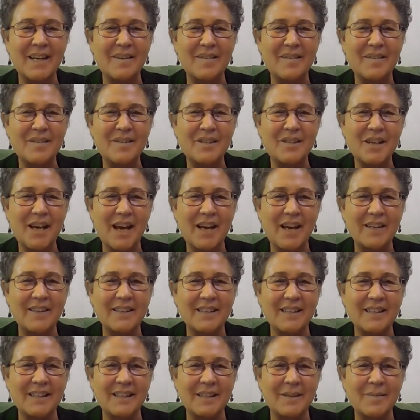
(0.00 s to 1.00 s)

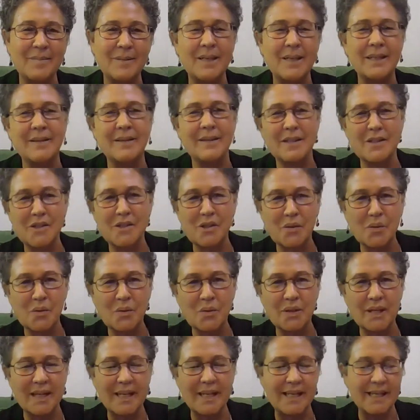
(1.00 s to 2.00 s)
child in the
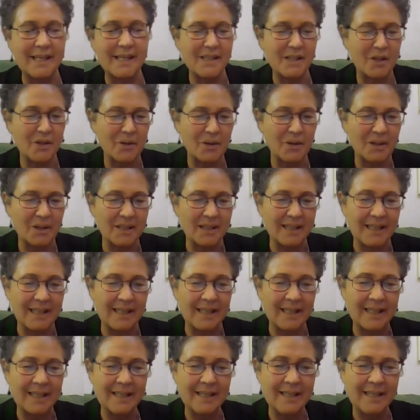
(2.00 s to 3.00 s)
school that he's currently
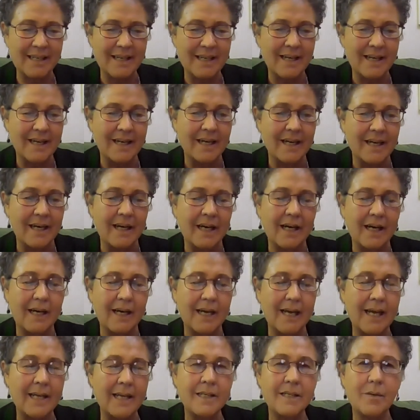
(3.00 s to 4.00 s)
in.
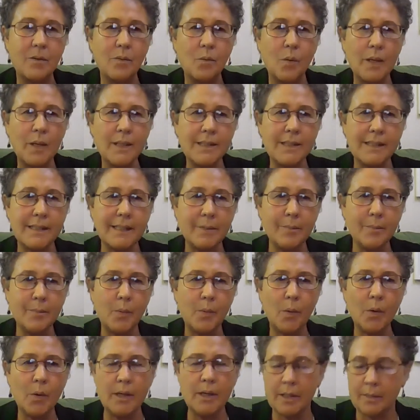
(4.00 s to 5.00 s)
And what's
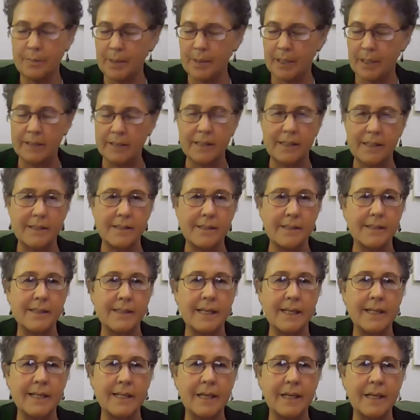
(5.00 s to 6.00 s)
important about this is
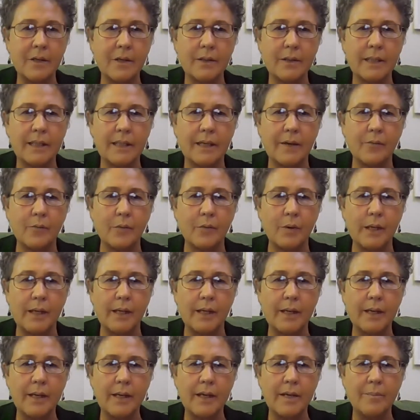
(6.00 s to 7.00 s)
that not only have
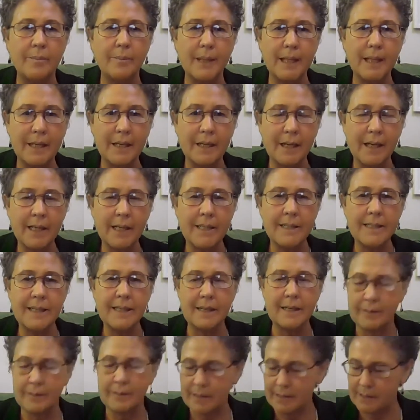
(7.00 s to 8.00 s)
we begun
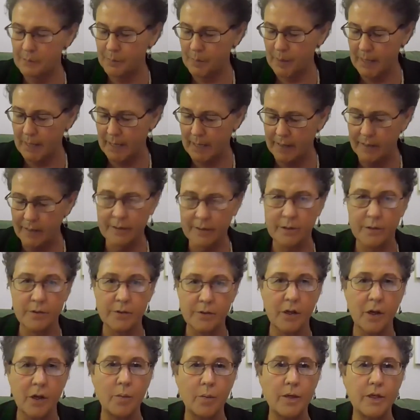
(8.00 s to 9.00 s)
down this path,
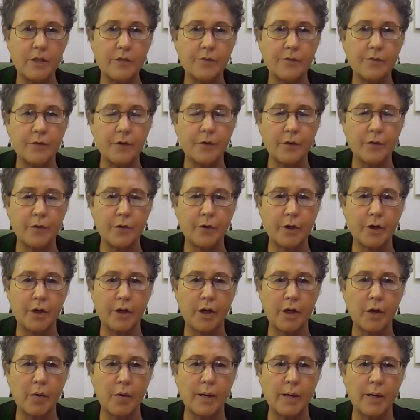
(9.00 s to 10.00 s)
there's always further to
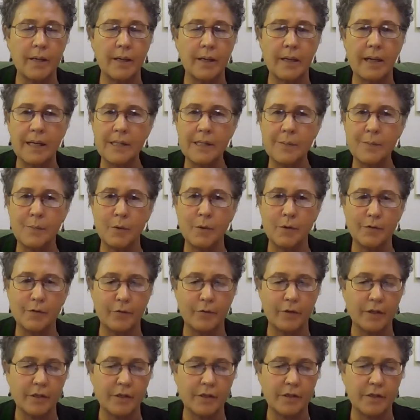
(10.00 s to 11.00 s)
go and lots more
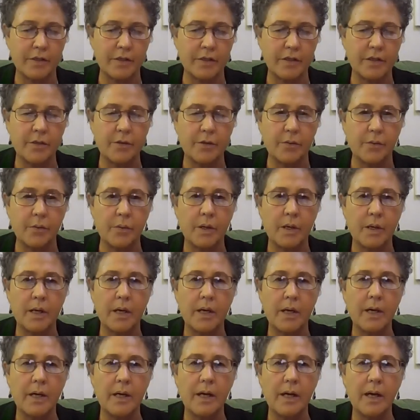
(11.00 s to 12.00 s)
for us to do.
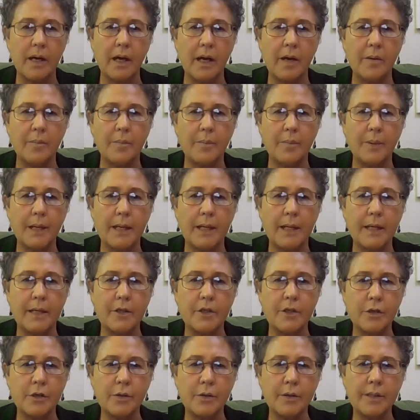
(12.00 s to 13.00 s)
But
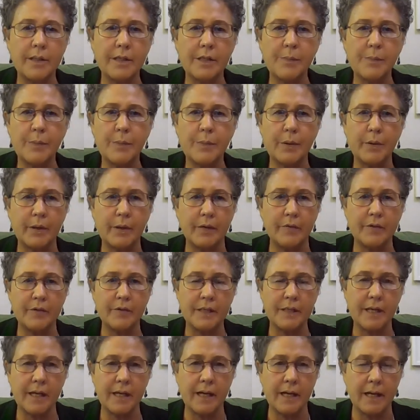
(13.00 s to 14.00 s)
during this period of
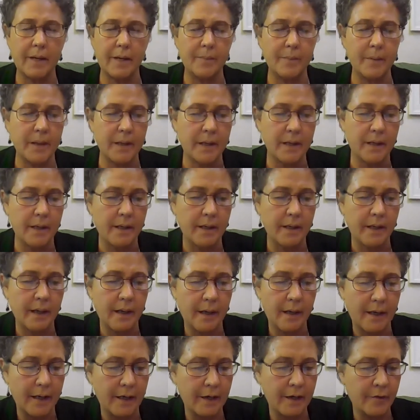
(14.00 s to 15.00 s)
time,
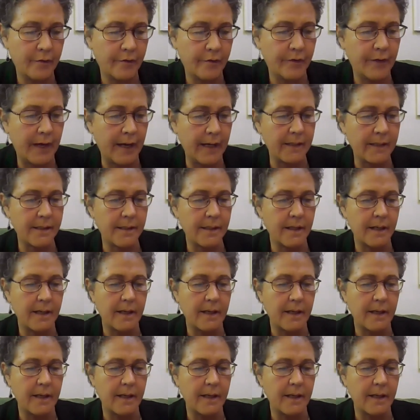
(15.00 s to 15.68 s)
in fact,